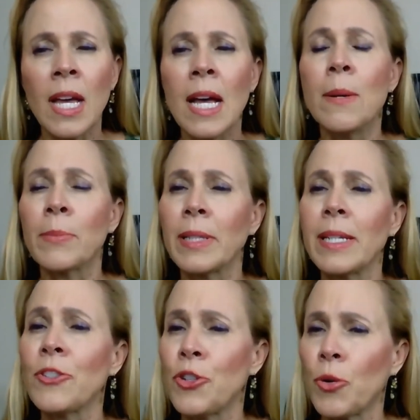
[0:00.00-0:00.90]
Please
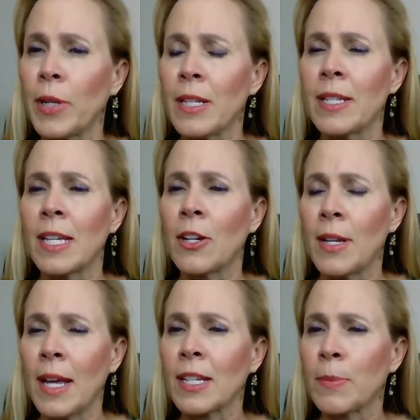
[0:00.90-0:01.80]
join us in our
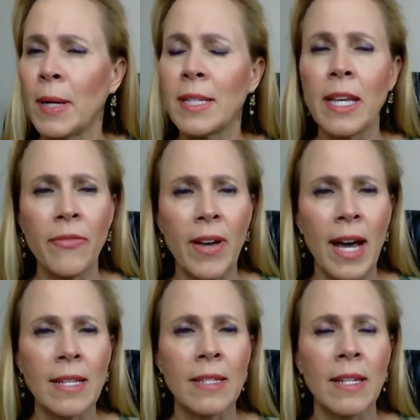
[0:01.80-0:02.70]
next Monday
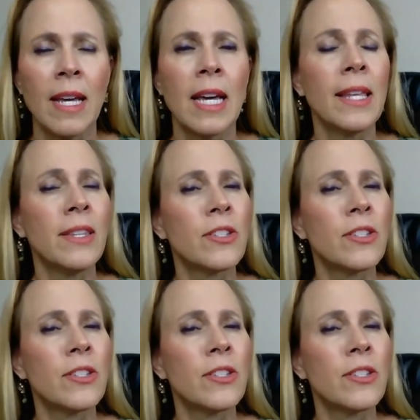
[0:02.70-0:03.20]
fast. And this is